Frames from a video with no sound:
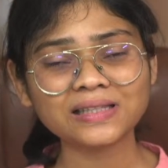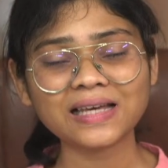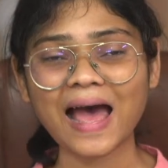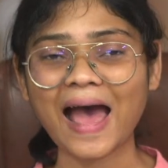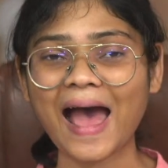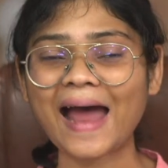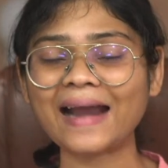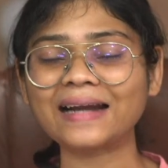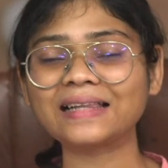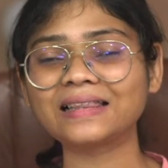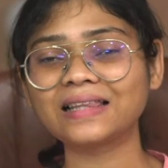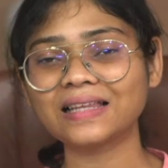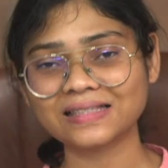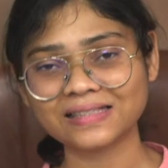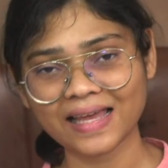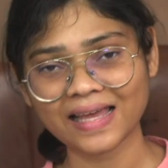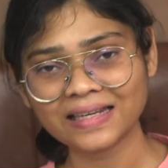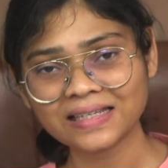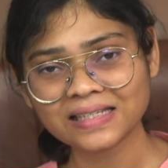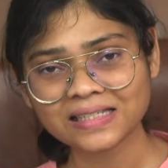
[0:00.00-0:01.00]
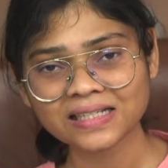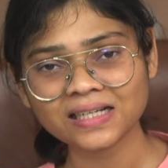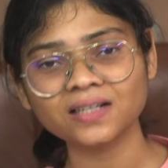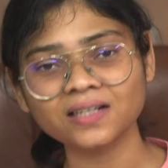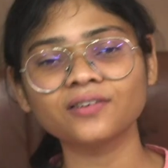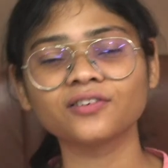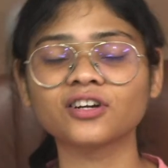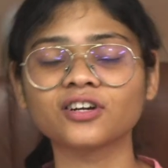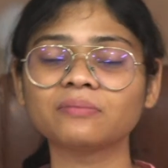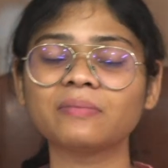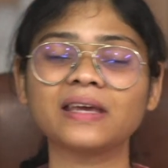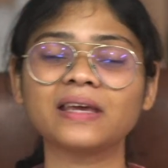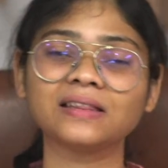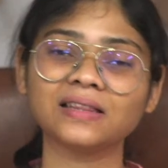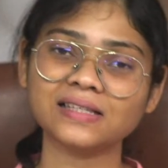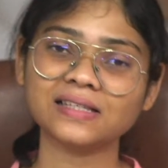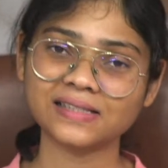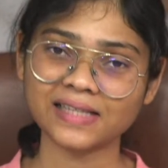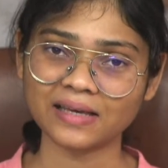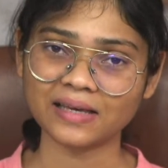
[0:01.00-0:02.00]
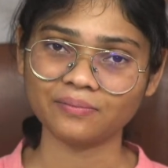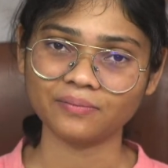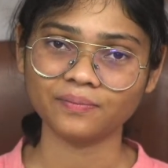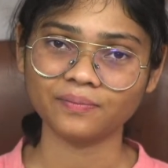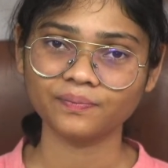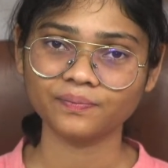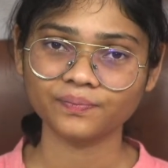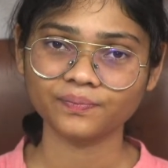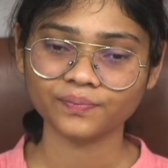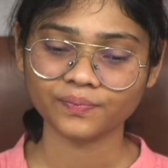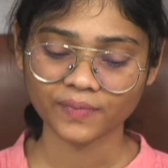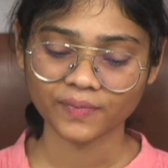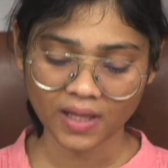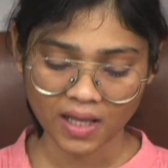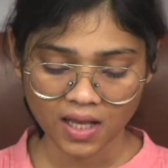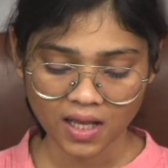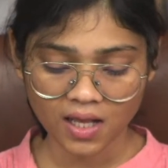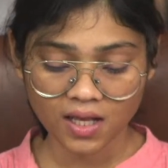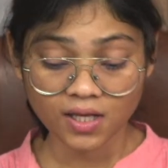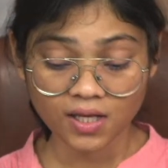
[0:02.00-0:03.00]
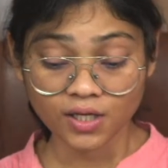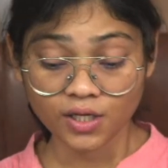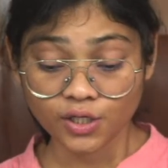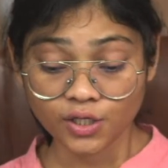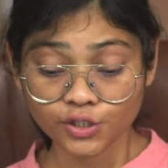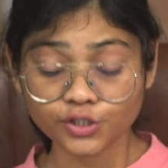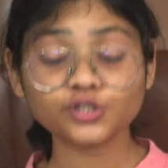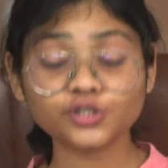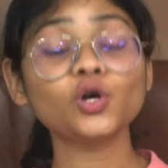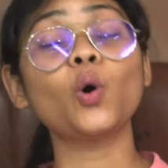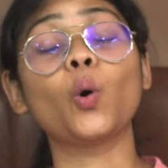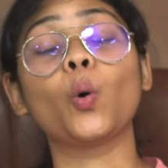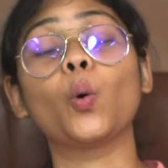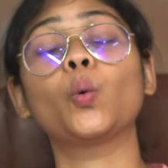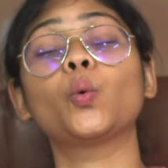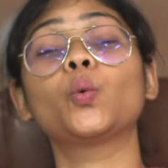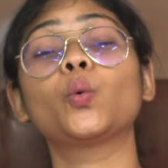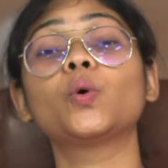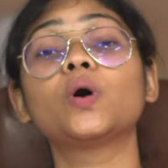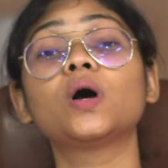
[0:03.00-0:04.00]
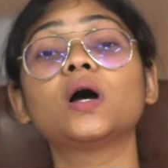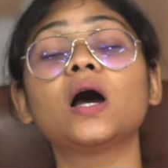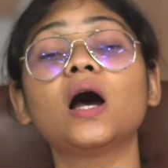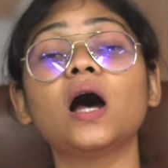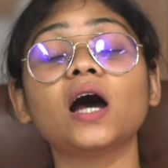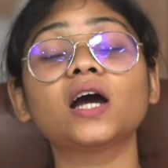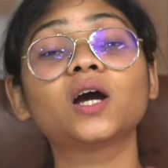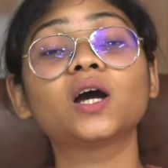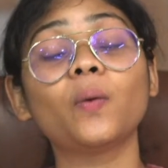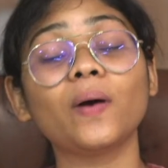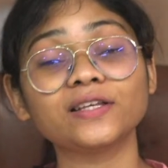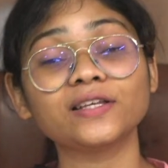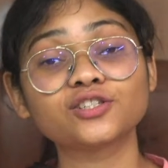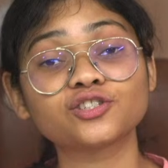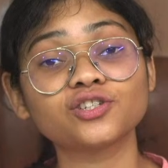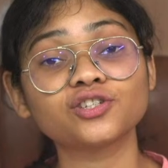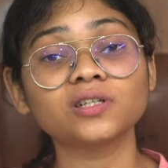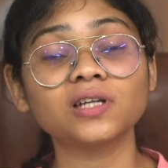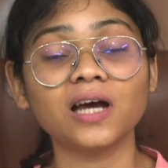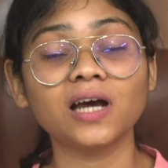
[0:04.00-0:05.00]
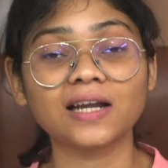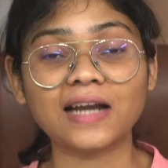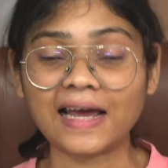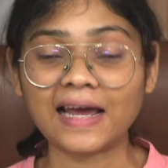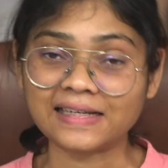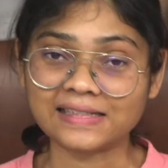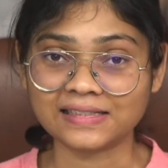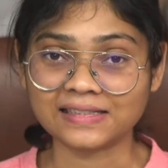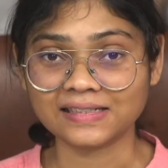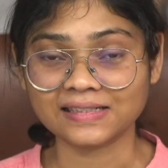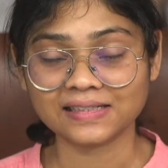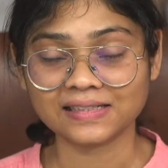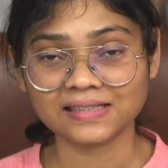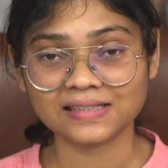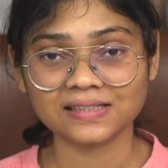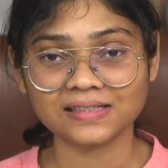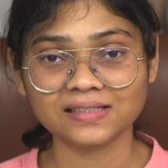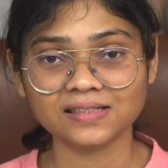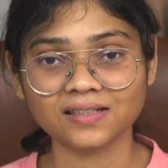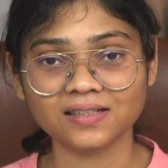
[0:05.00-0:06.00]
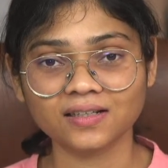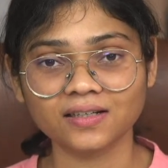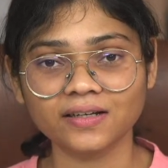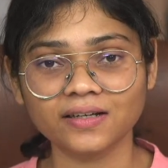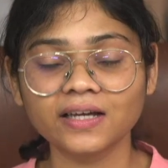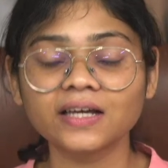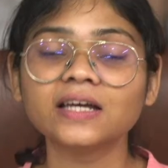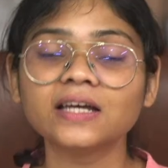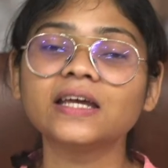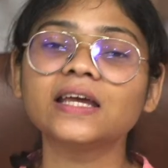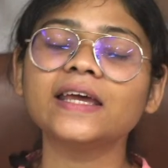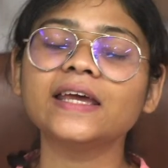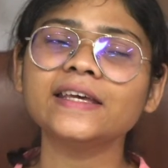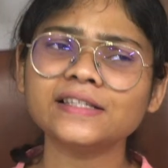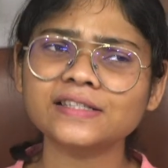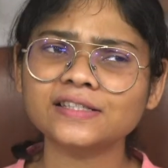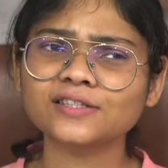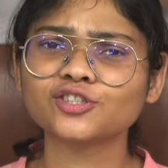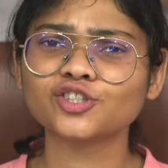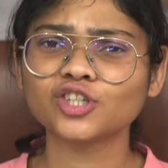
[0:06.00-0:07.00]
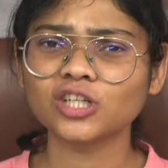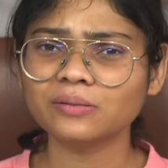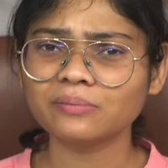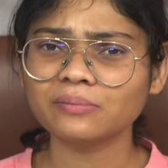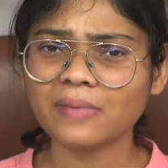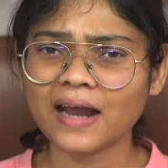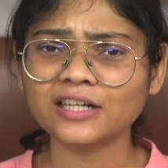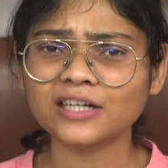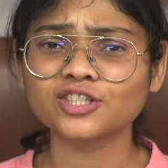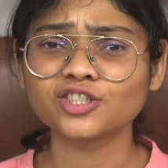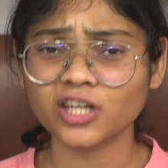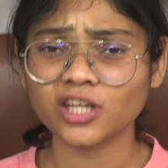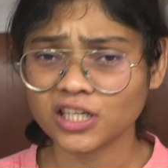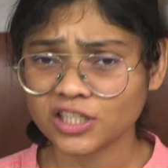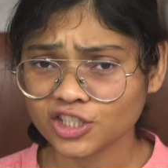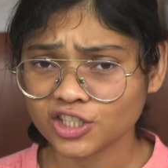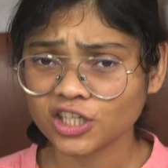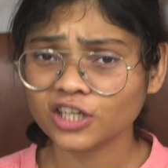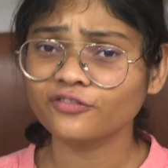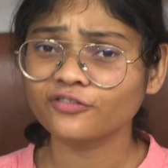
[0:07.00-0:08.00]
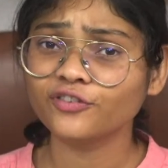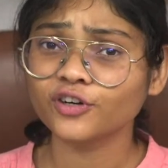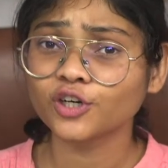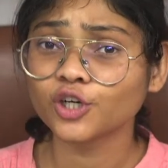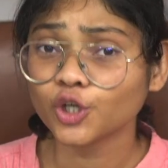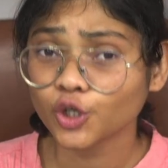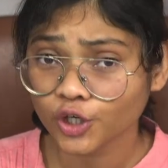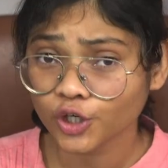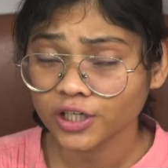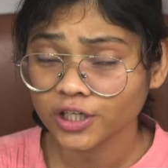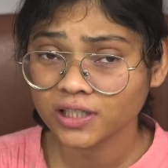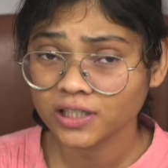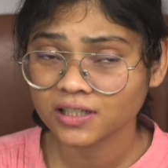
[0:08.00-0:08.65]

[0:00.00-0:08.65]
at the center remain the same. So, a question arises: is GMAT changing for good?